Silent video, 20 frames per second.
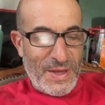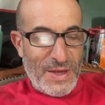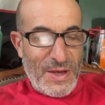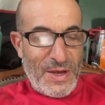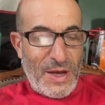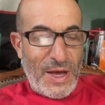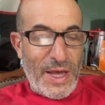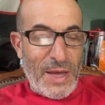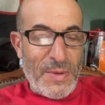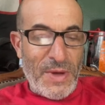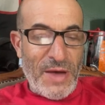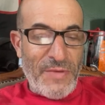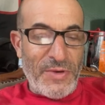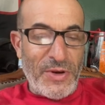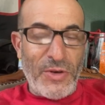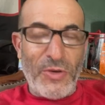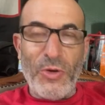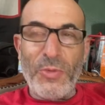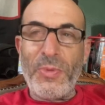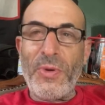I am having a
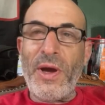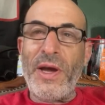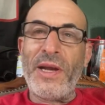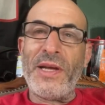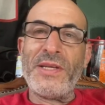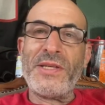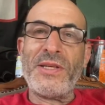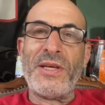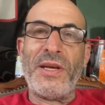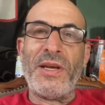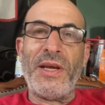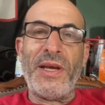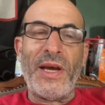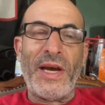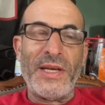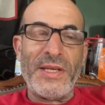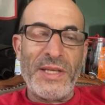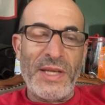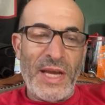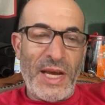group ride on Sunday. I
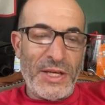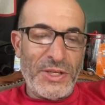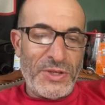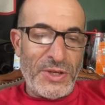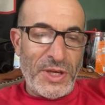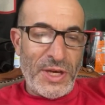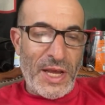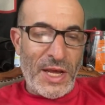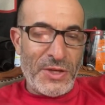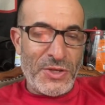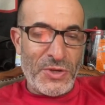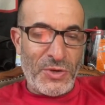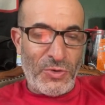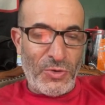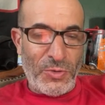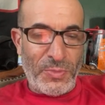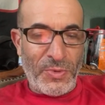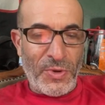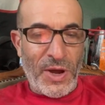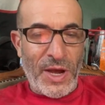did actually announce a
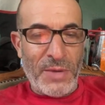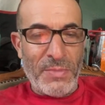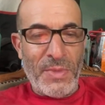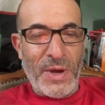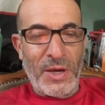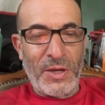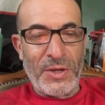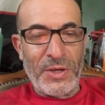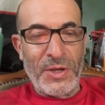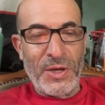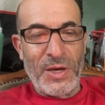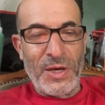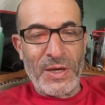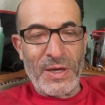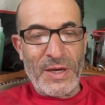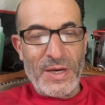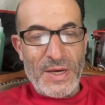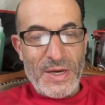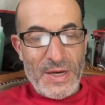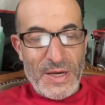group ride, Michael
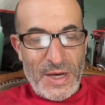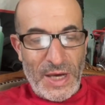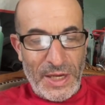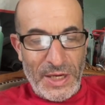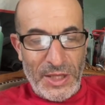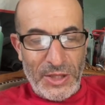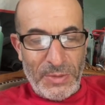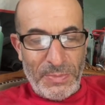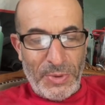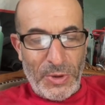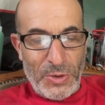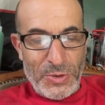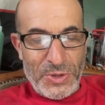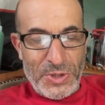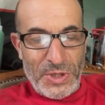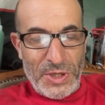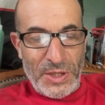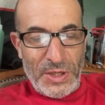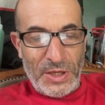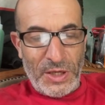Young. I need to
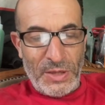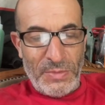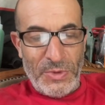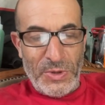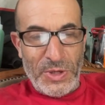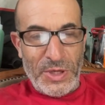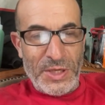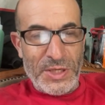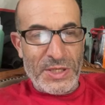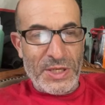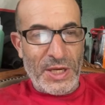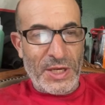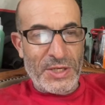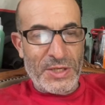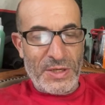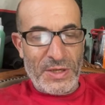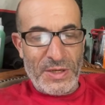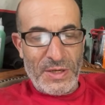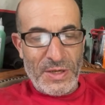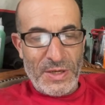post it in the community
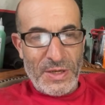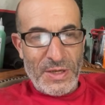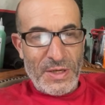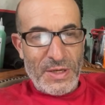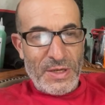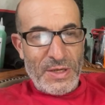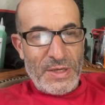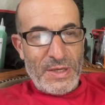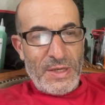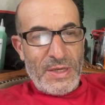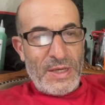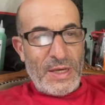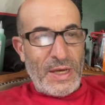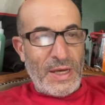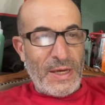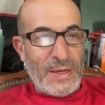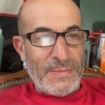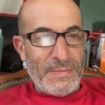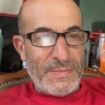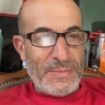section.
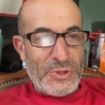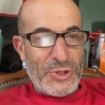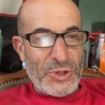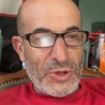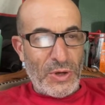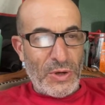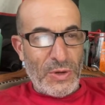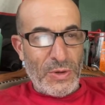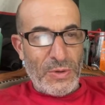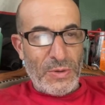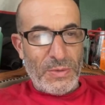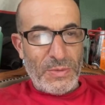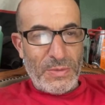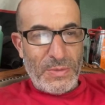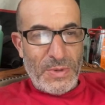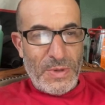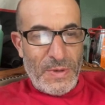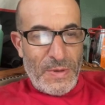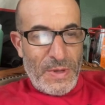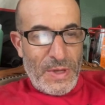
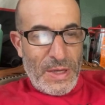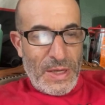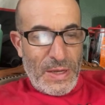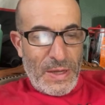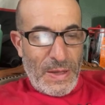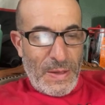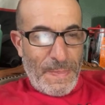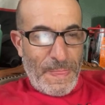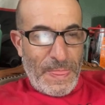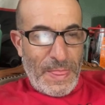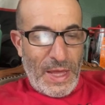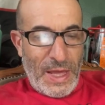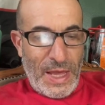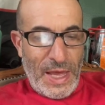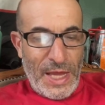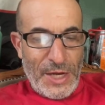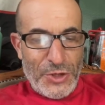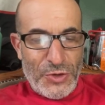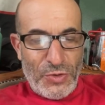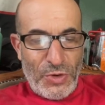So
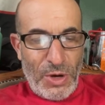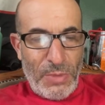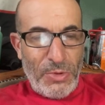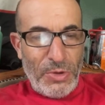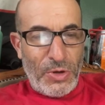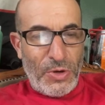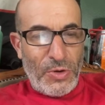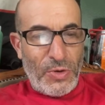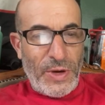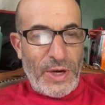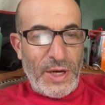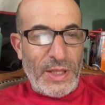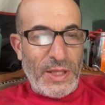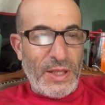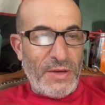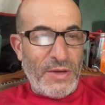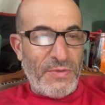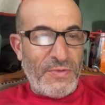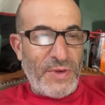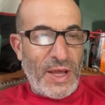I had trouble
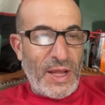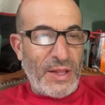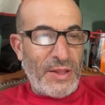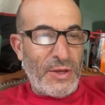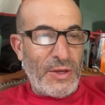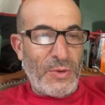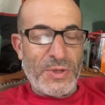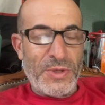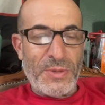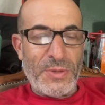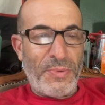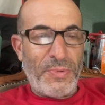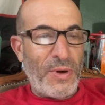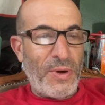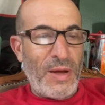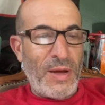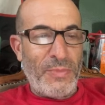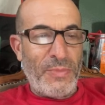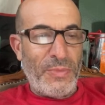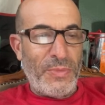creating the event. There was a
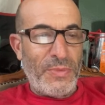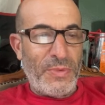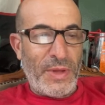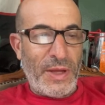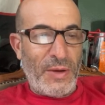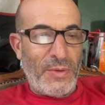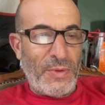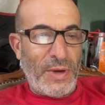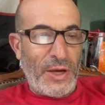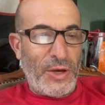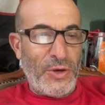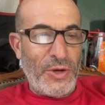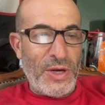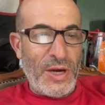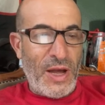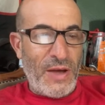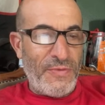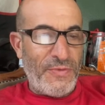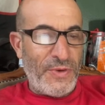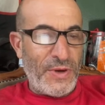problem. Like, I
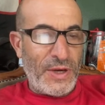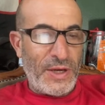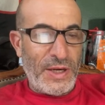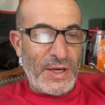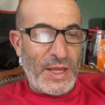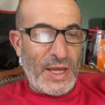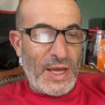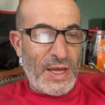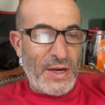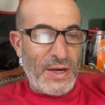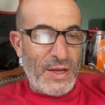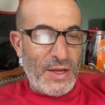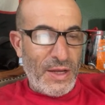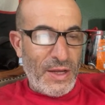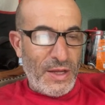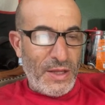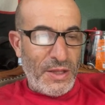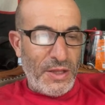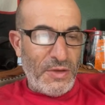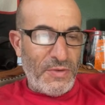could not fucking get
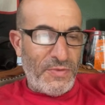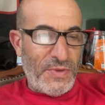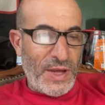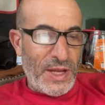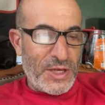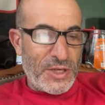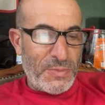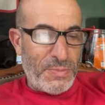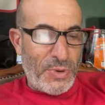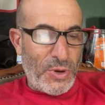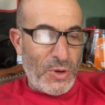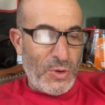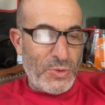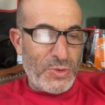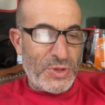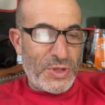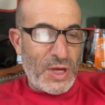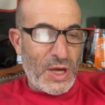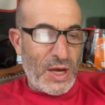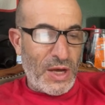the event to
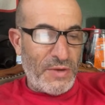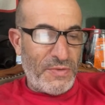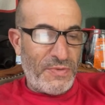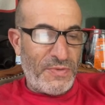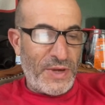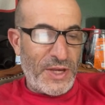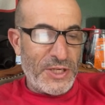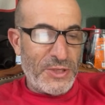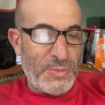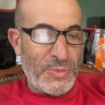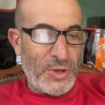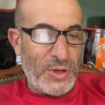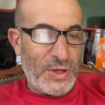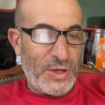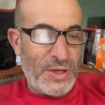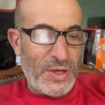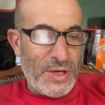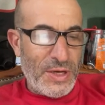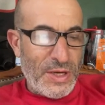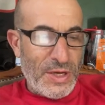post on
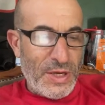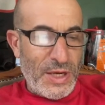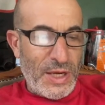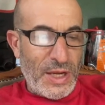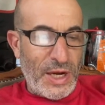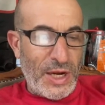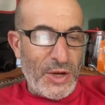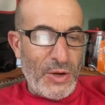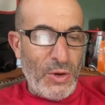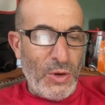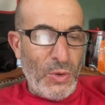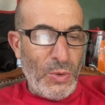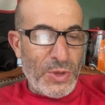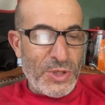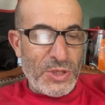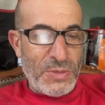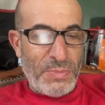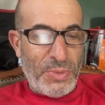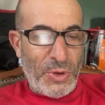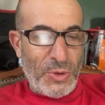Facebook. And I know it
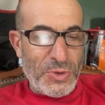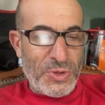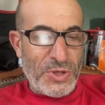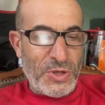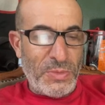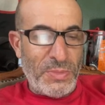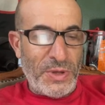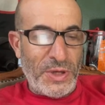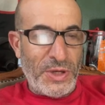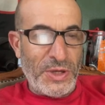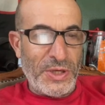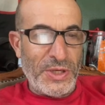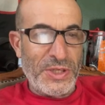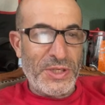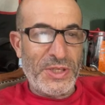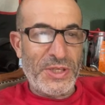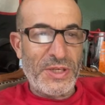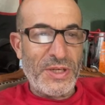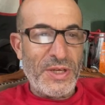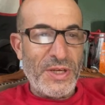wasn't posted
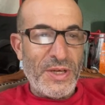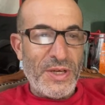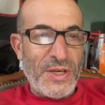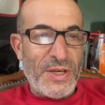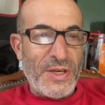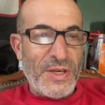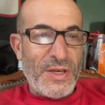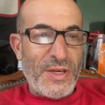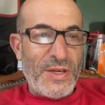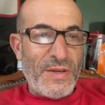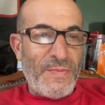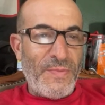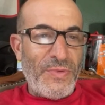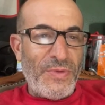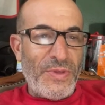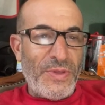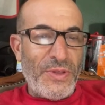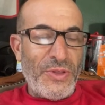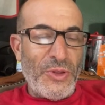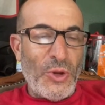because
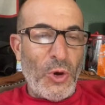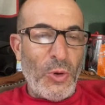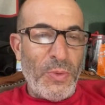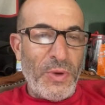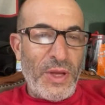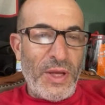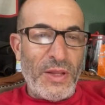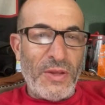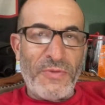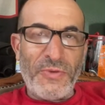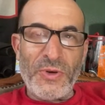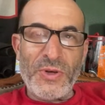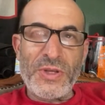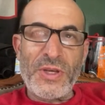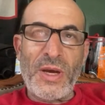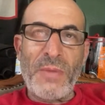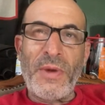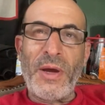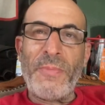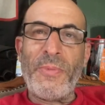the
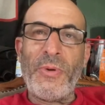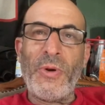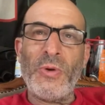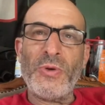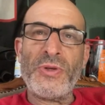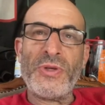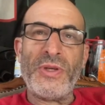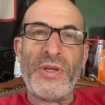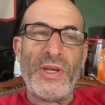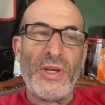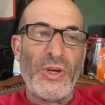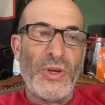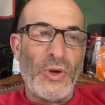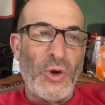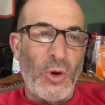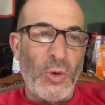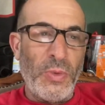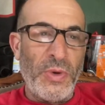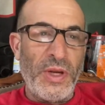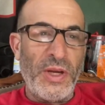first time I posted it,
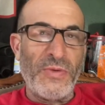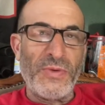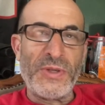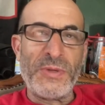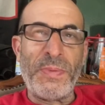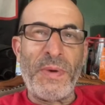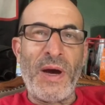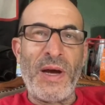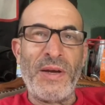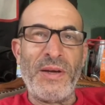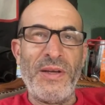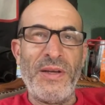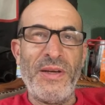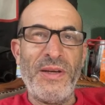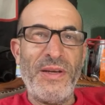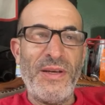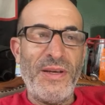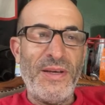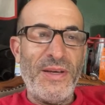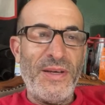nobody
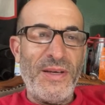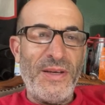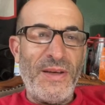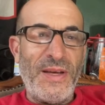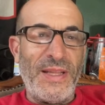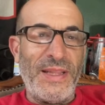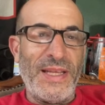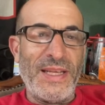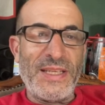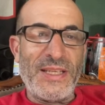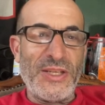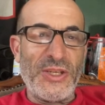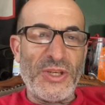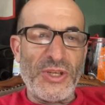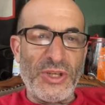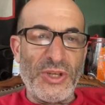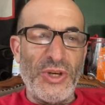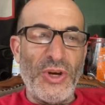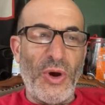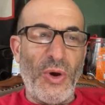responded. And there's
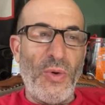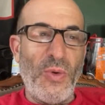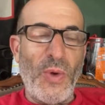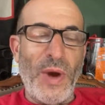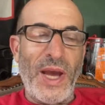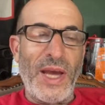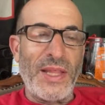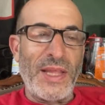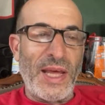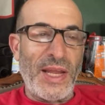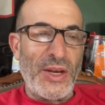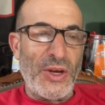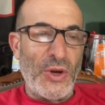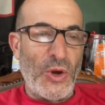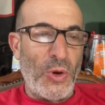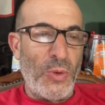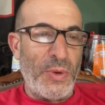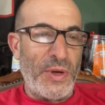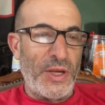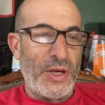just no way that
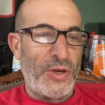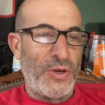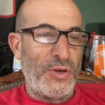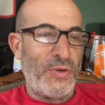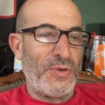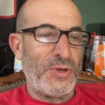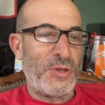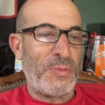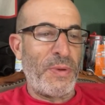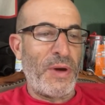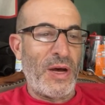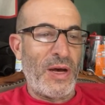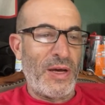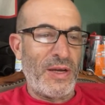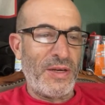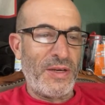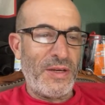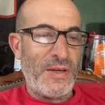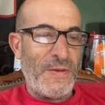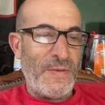nobody could
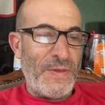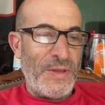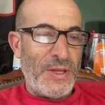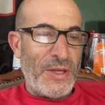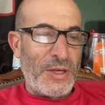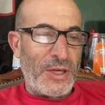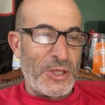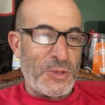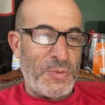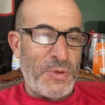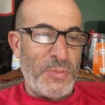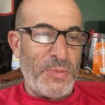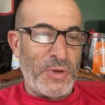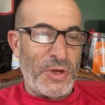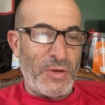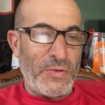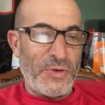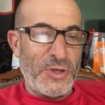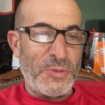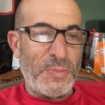respond. Because people
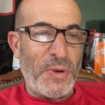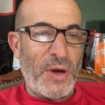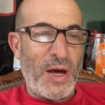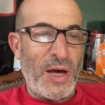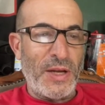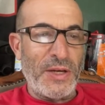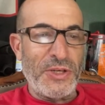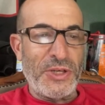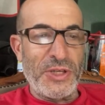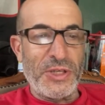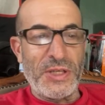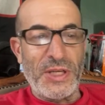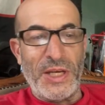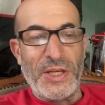can respond just